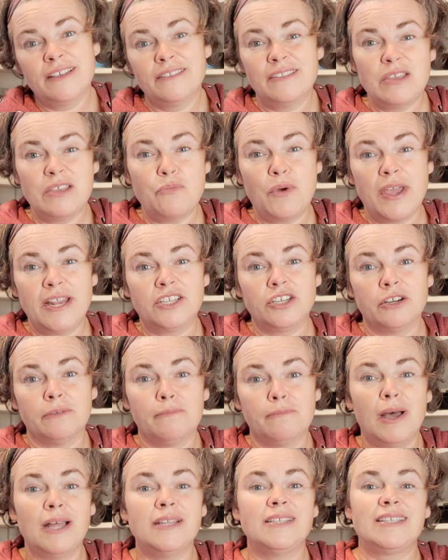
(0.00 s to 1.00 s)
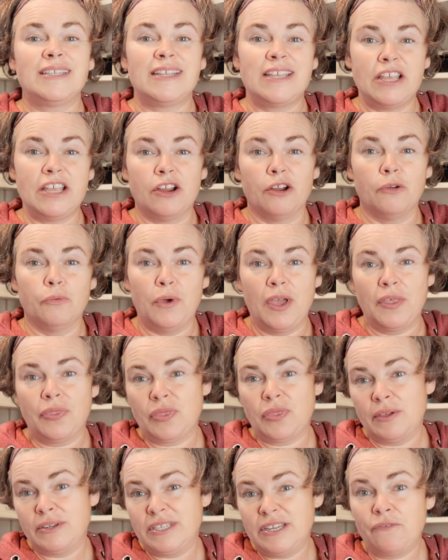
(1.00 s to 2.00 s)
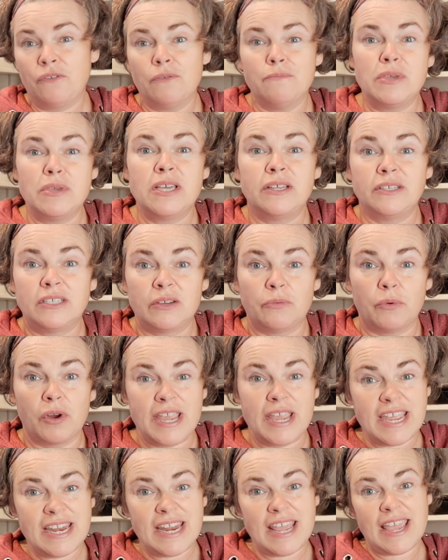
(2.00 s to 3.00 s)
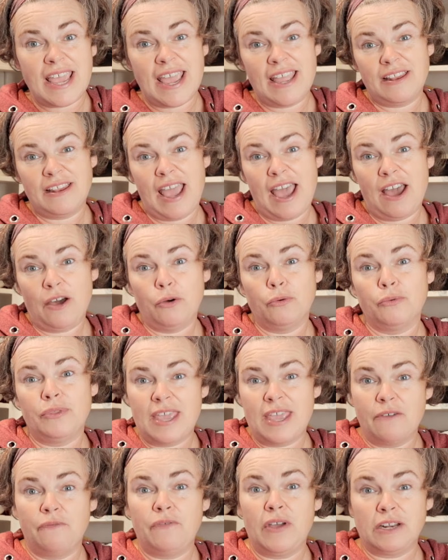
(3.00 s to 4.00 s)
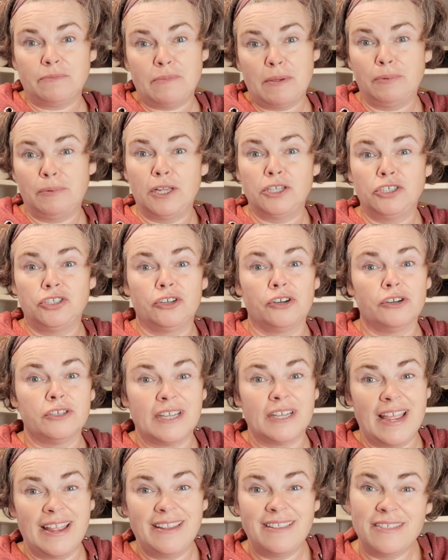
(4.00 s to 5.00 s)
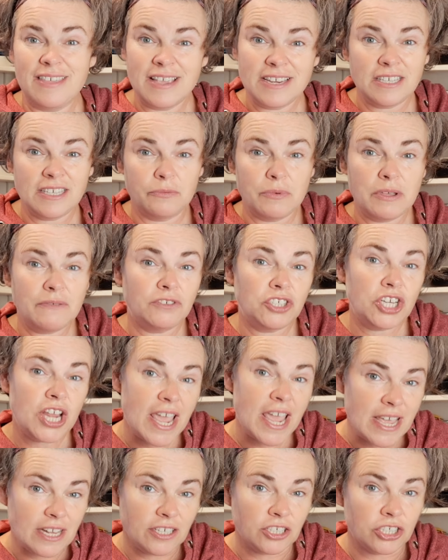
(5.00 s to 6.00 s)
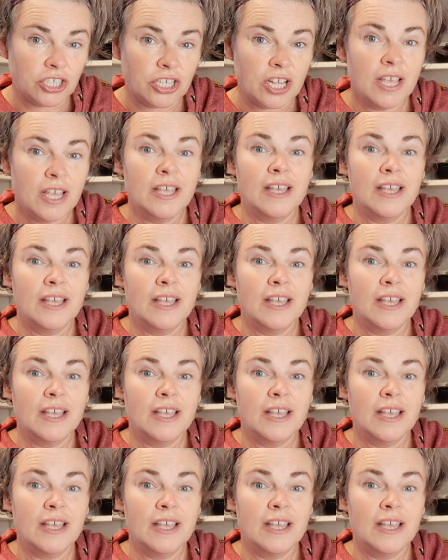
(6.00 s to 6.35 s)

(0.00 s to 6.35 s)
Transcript: the winter months here with the different meals that we're eating and how they affect my blood sugars and the things that we've changed.